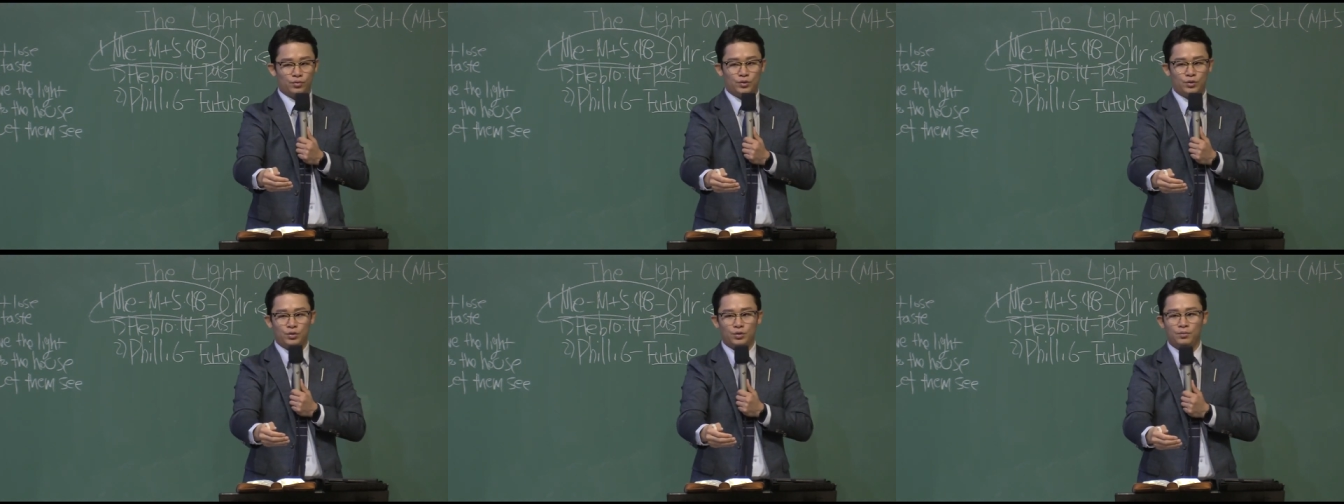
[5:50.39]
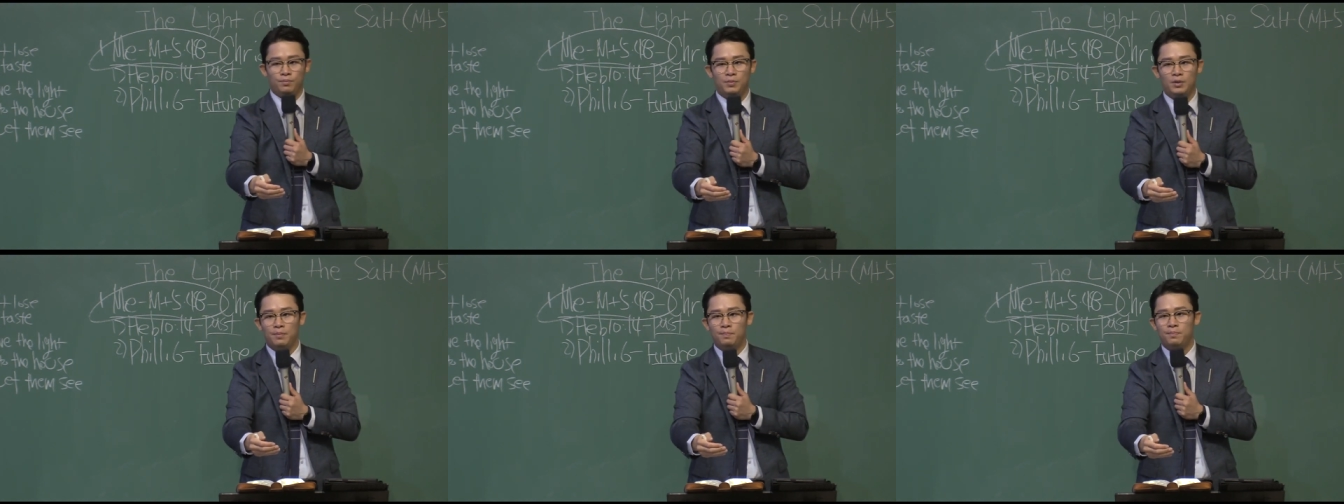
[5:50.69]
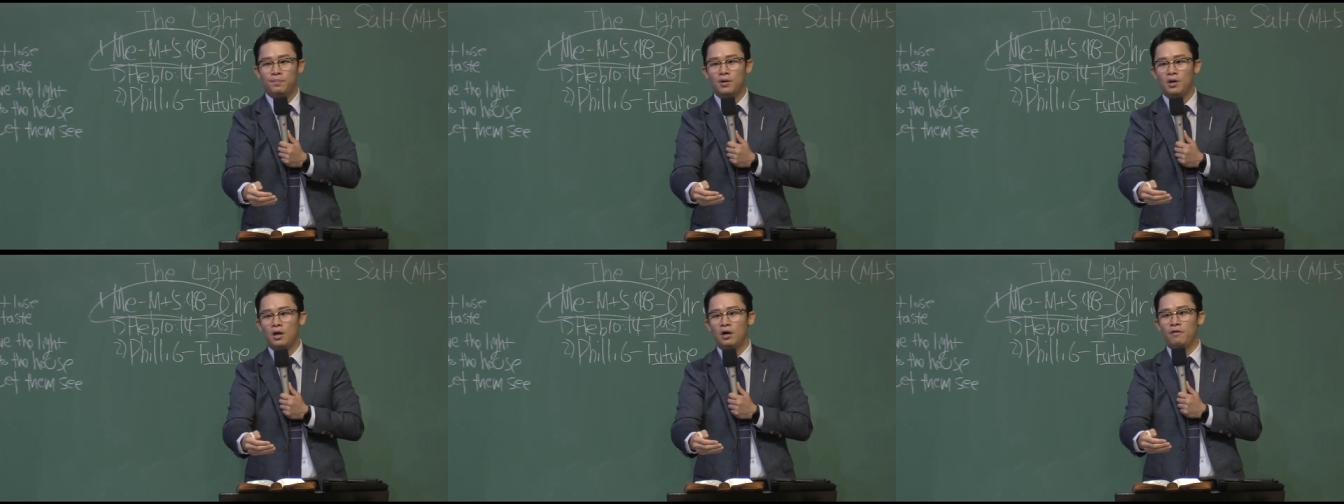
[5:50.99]
to be
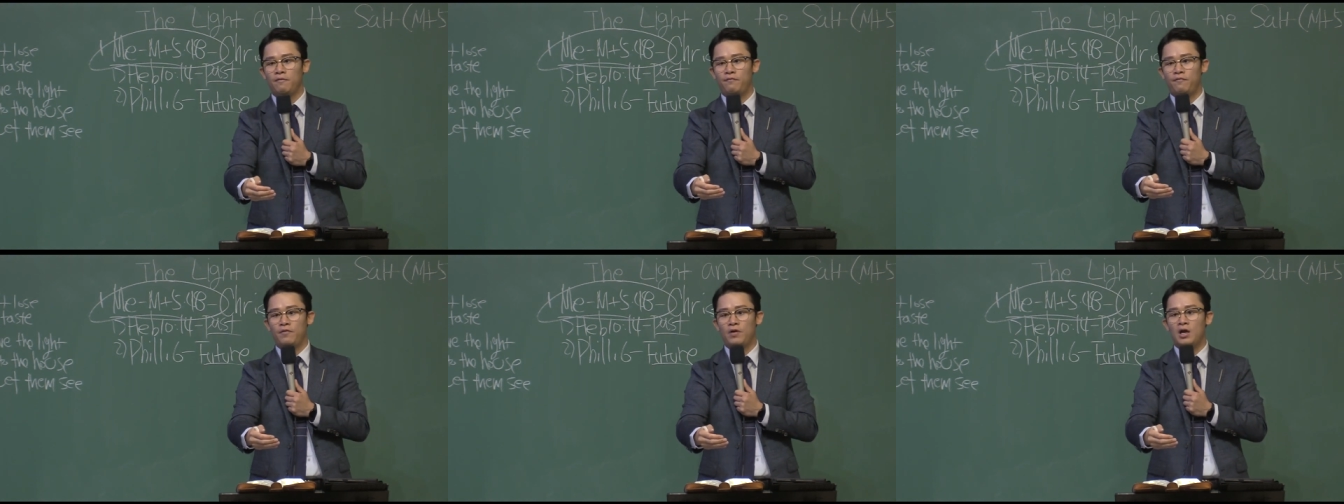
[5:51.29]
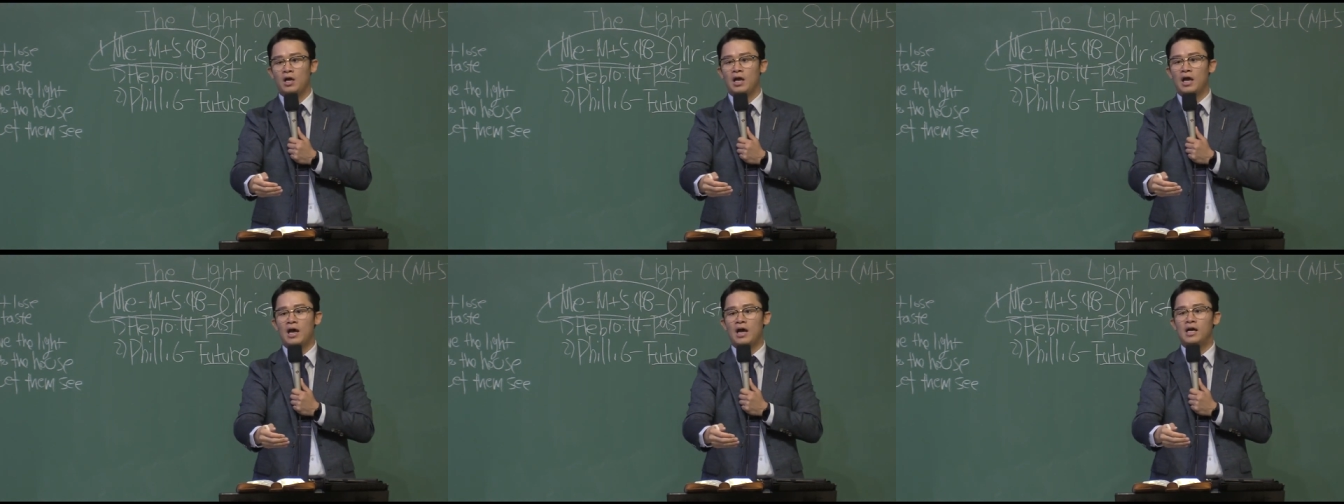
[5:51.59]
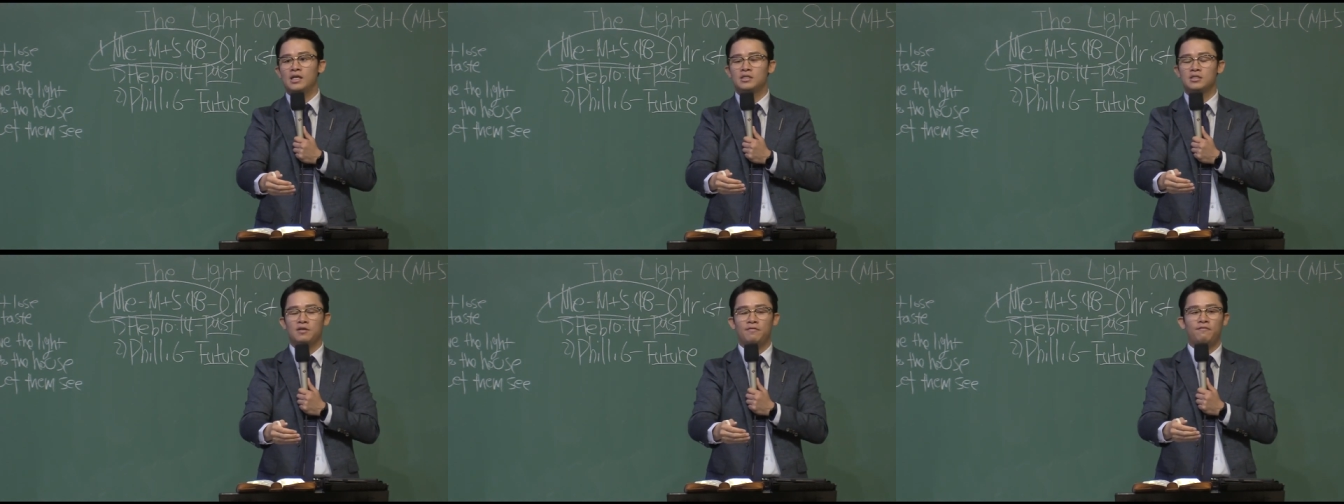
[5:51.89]
perfect
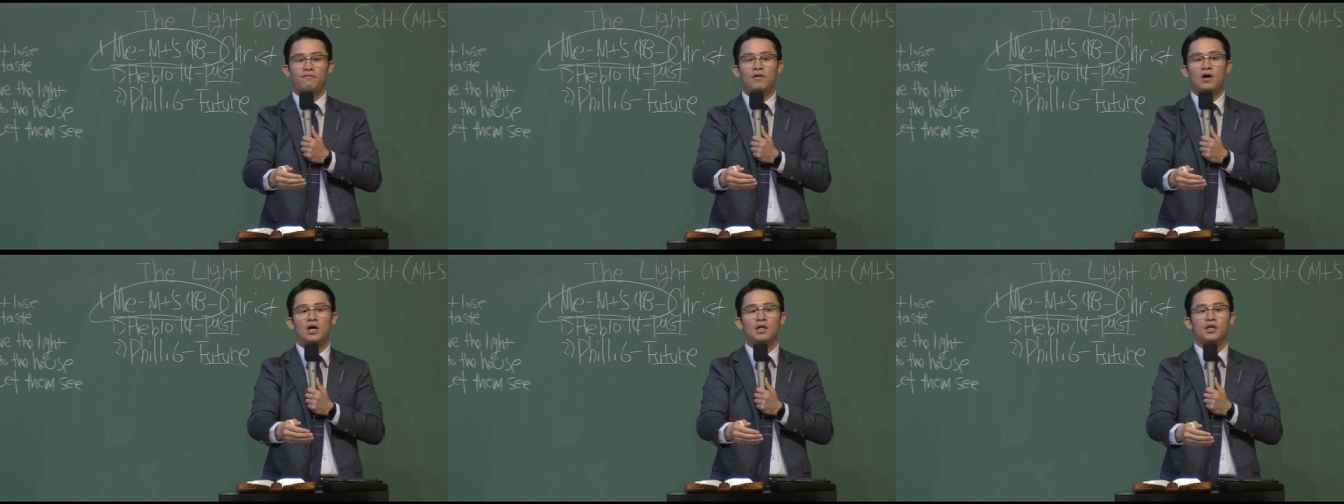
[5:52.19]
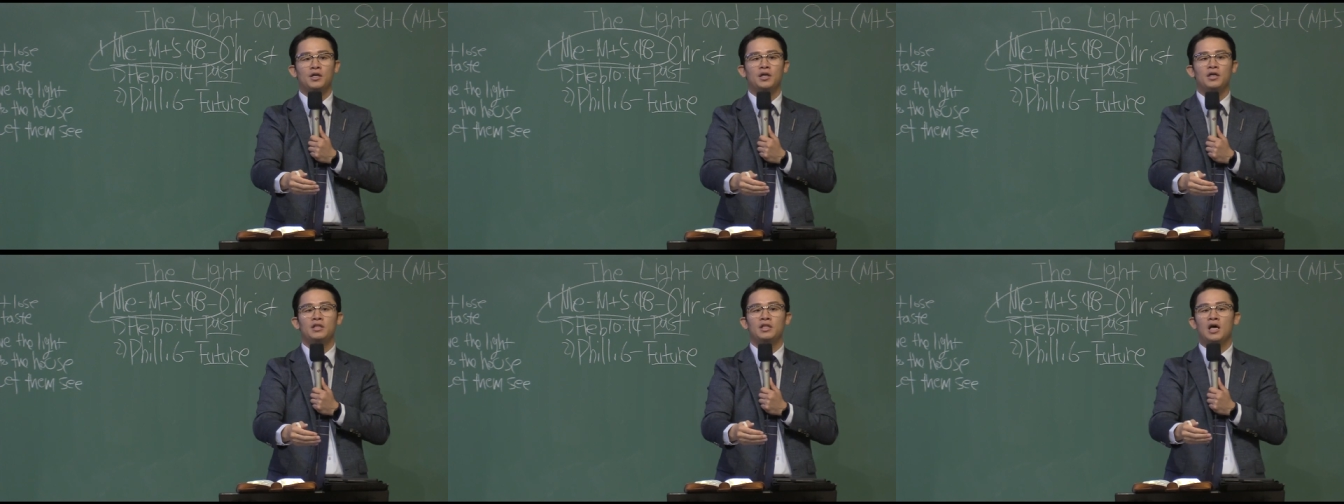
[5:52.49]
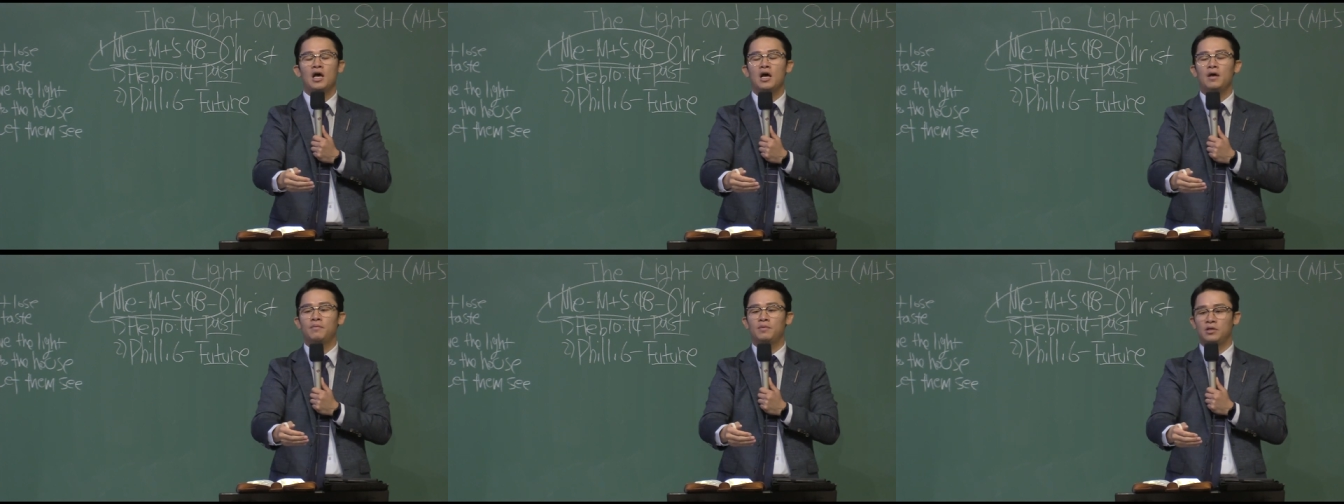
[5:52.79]
as the Father in
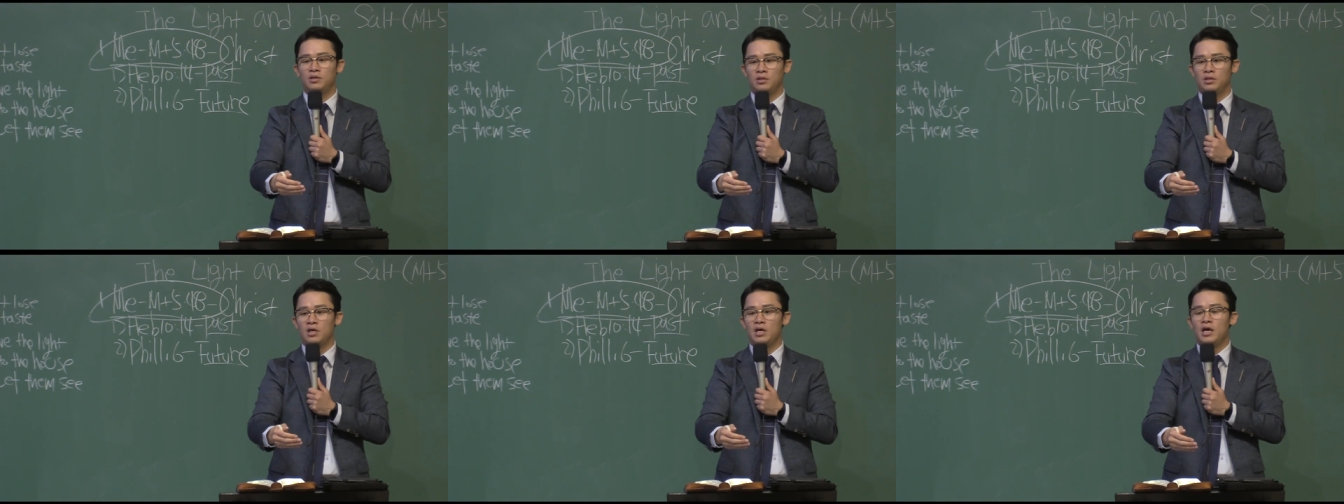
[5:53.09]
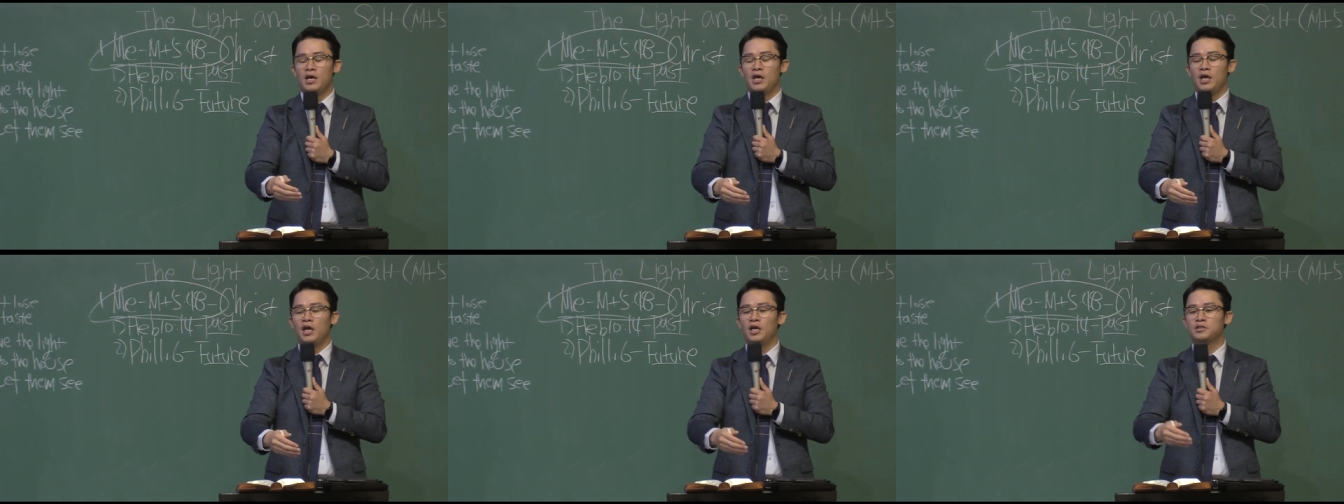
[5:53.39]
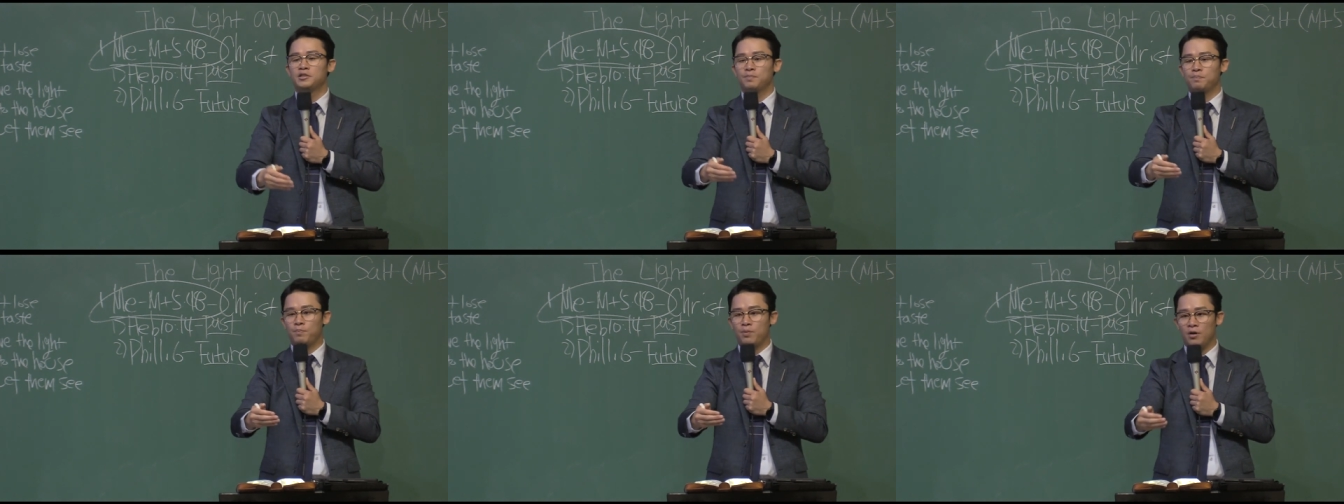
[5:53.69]
heaven
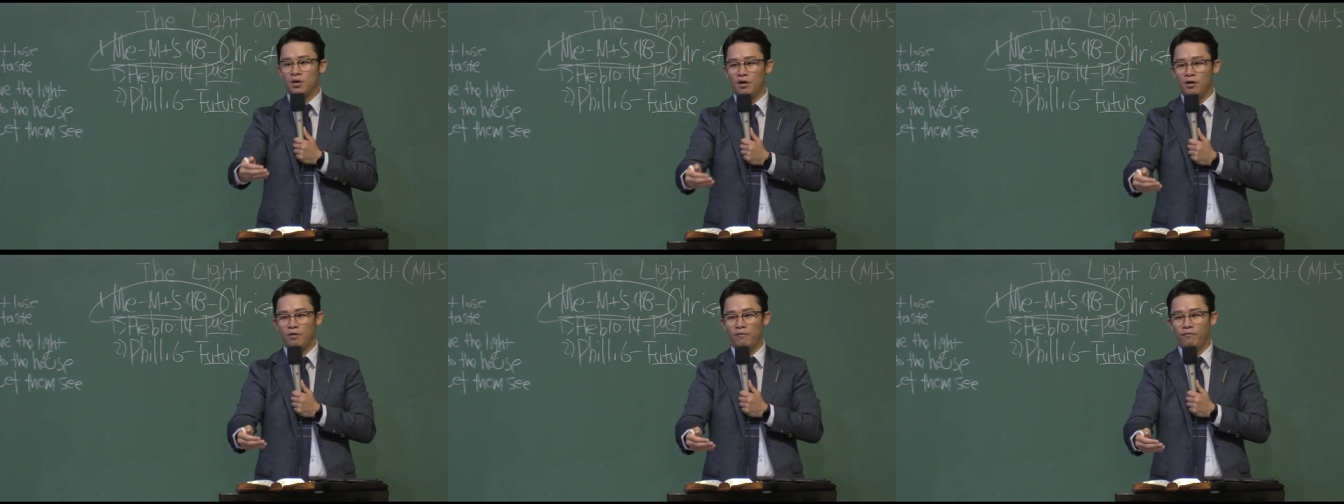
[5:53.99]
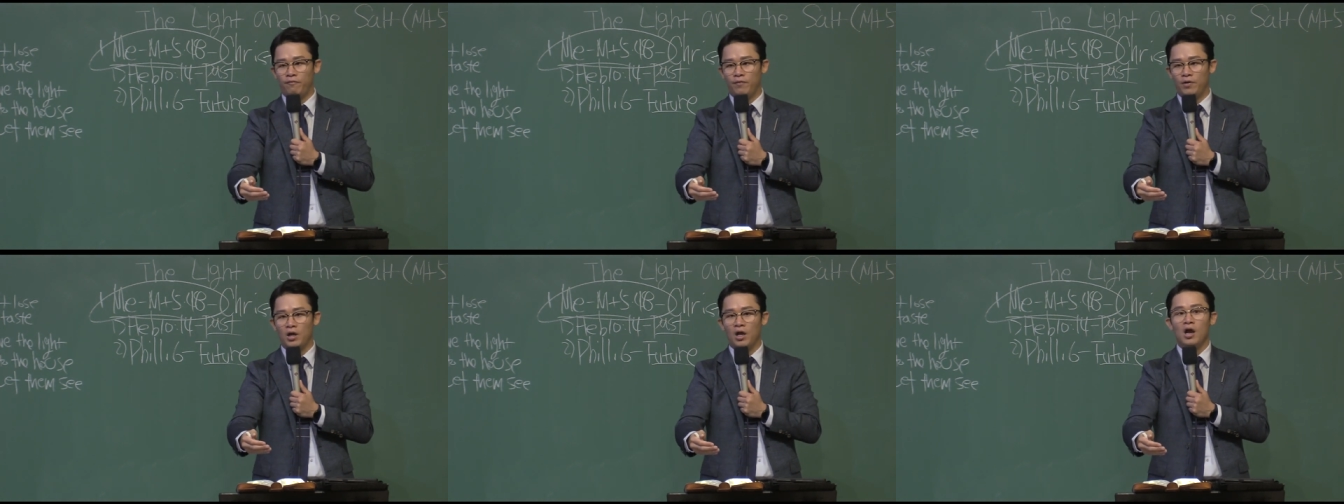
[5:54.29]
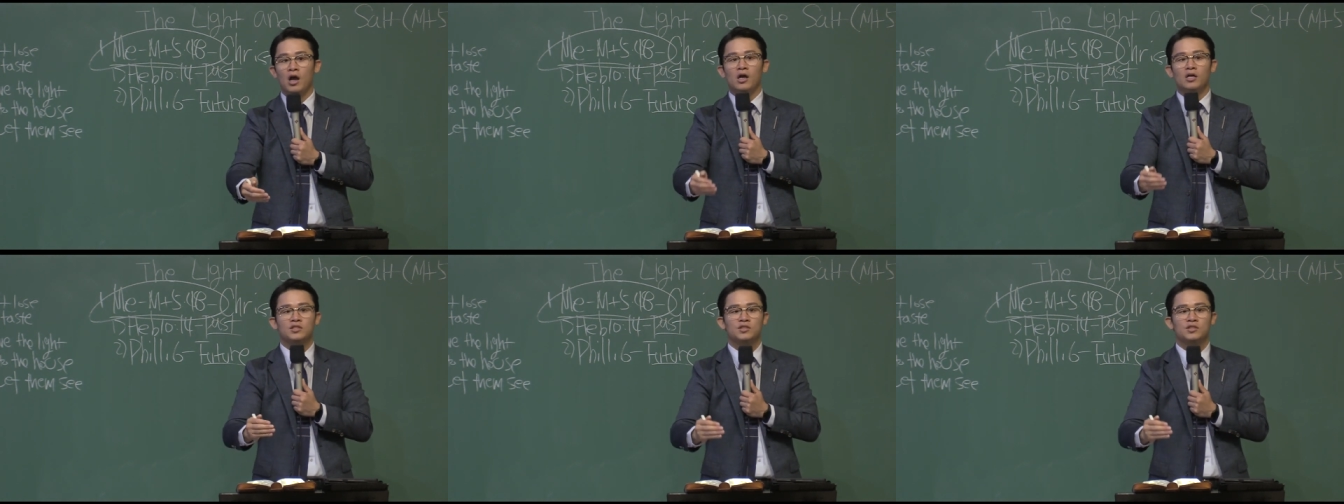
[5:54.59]
is perfect.